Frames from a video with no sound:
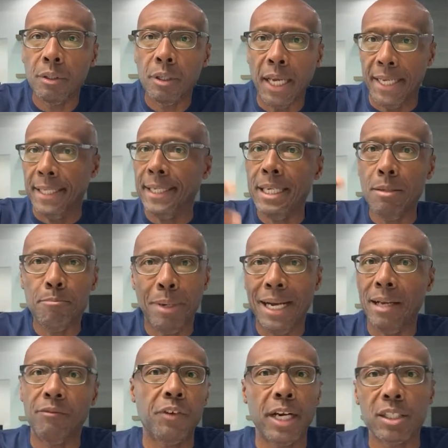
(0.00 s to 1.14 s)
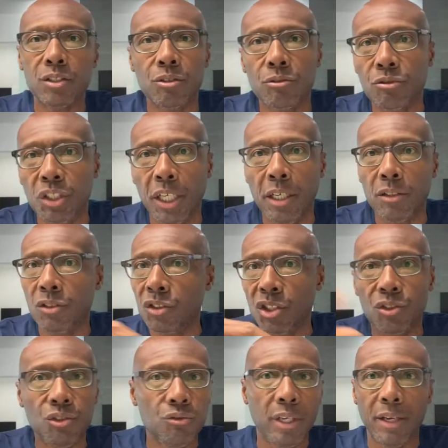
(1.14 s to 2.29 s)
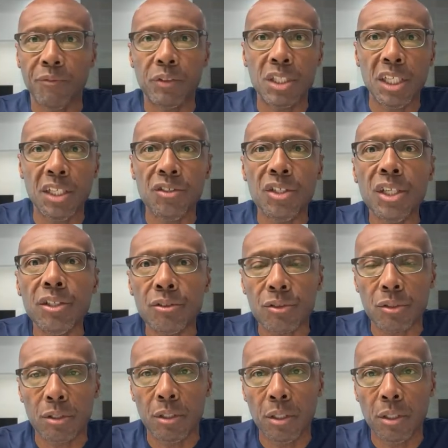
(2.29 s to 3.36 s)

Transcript: and keep buying fractional shares and just do that for 10 years.